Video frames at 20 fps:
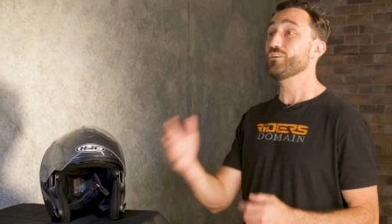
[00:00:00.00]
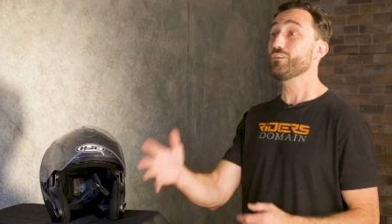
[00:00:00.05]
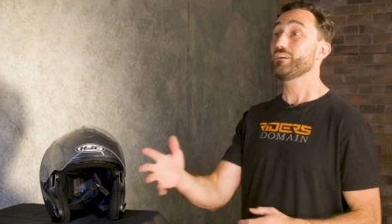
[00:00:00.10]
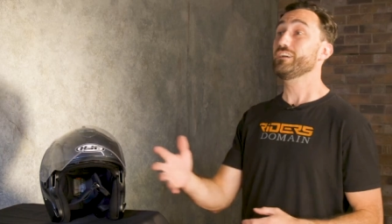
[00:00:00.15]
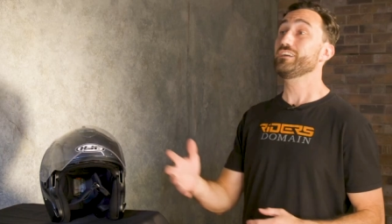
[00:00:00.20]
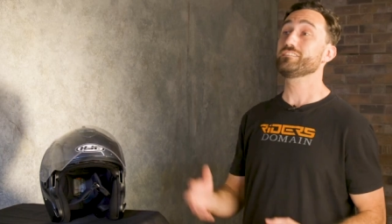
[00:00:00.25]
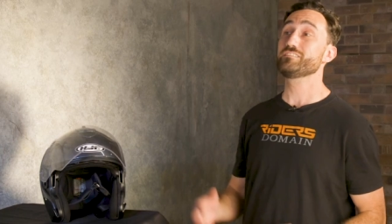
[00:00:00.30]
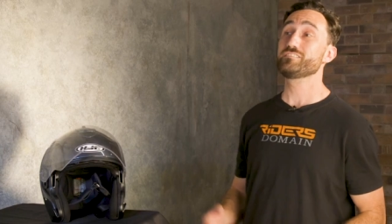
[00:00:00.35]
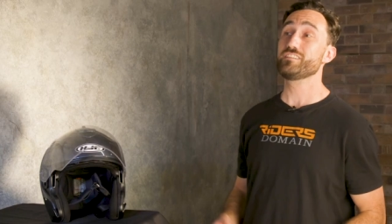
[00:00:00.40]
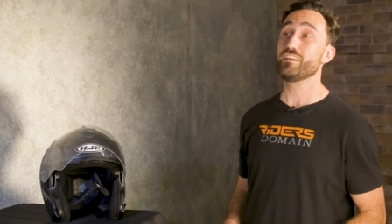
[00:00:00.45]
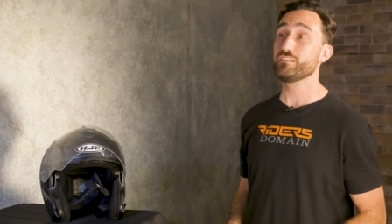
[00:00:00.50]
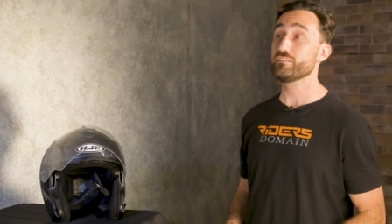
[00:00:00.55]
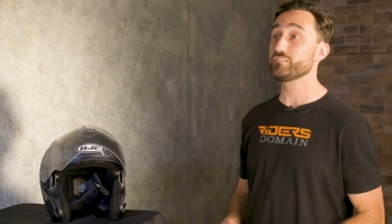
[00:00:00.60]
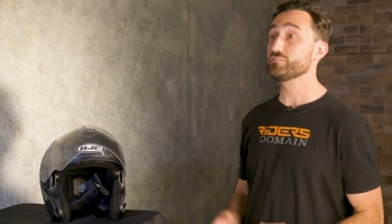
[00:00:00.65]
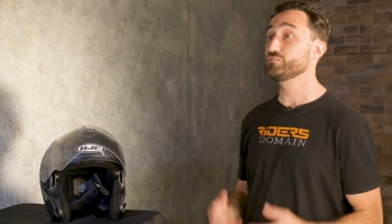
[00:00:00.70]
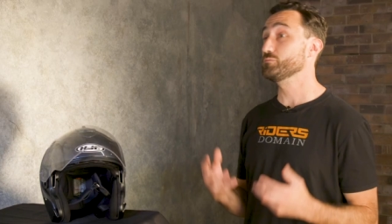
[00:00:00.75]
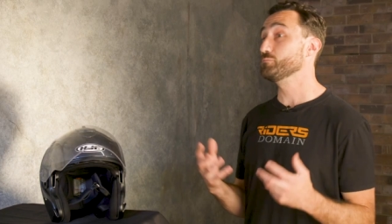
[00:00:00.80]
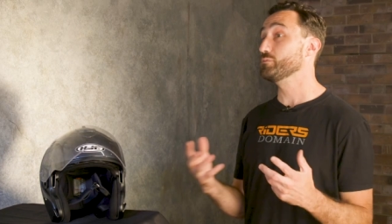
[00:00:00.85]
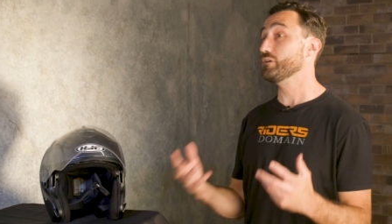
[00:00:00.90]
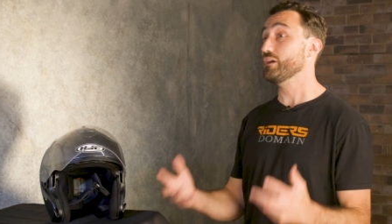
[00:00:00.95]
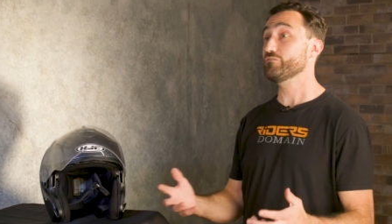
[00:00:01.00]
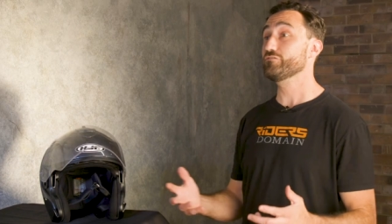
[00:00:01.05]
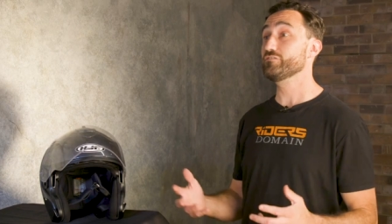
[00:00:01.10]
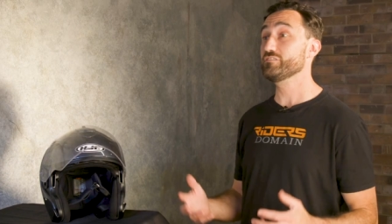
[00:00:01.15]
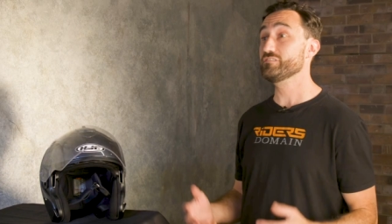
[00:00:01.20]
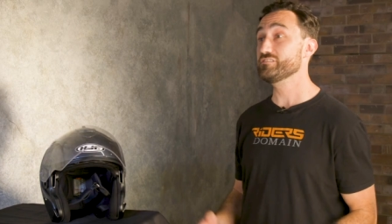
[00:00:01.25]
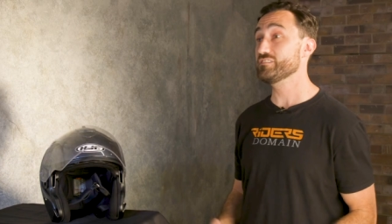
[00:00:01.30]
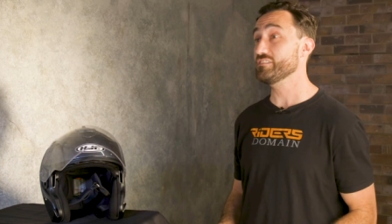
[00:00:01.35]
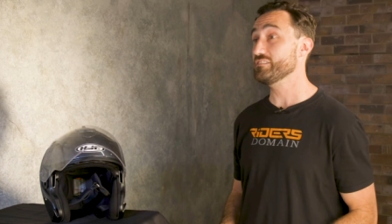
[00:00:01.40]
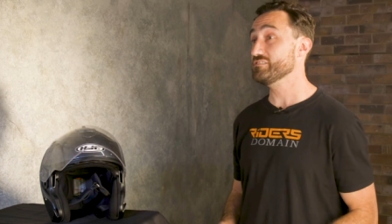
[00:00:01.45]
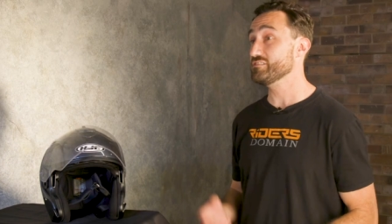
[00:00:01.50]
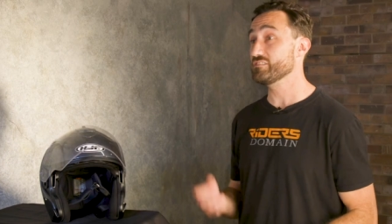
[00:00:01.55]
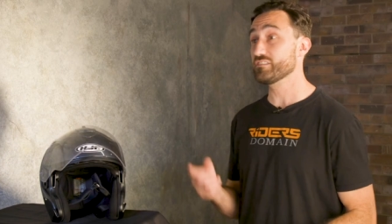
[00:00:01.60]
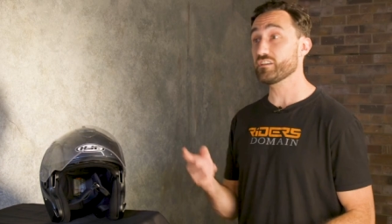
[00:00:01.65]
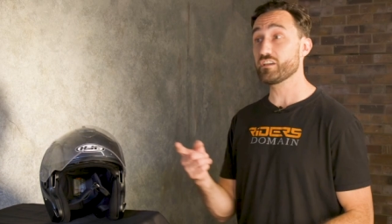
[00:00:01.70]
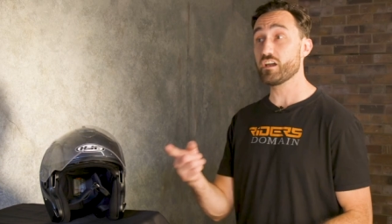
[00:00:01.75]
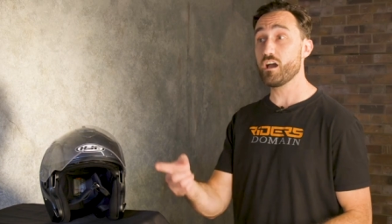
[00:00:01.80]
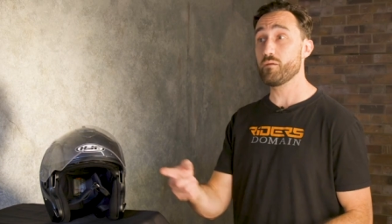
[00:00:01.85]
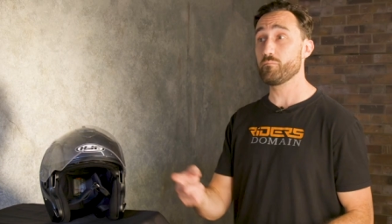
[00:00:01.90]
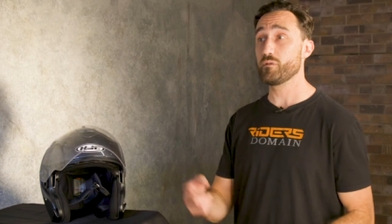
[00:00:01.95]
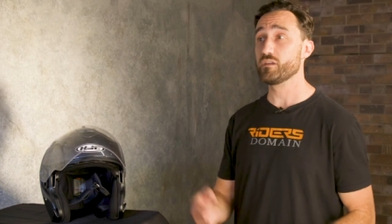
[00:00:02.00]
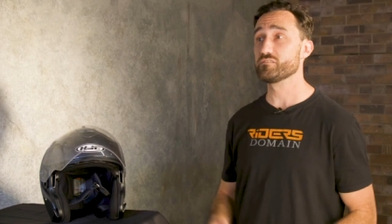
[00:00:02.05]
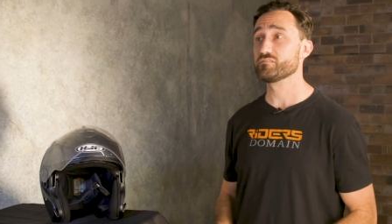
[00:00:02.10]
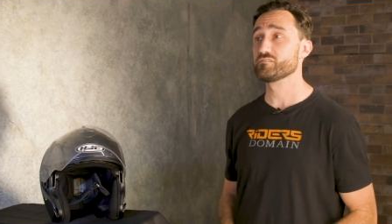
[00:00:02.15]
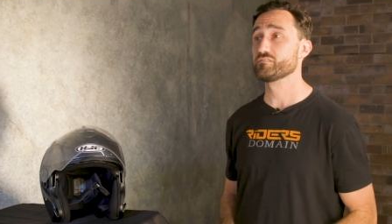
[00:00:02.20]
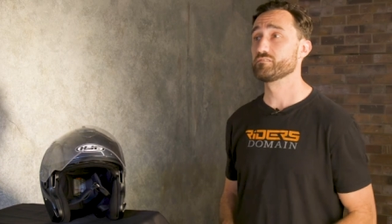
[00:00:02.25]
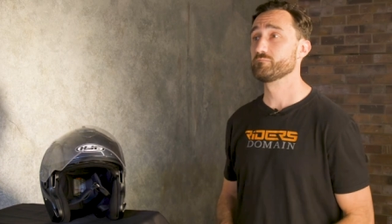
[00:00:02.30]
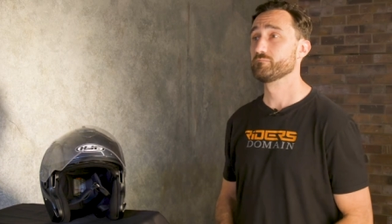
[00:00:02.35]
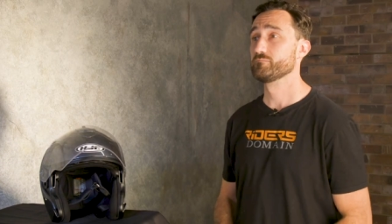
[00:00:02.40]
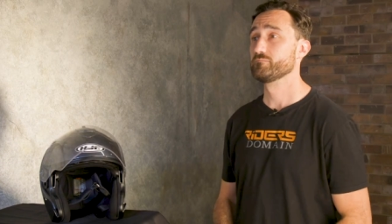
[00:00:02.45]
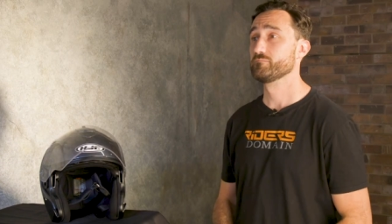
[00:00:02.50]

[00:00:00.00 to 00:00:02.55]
Go ahead and tell us your preferences in the comments.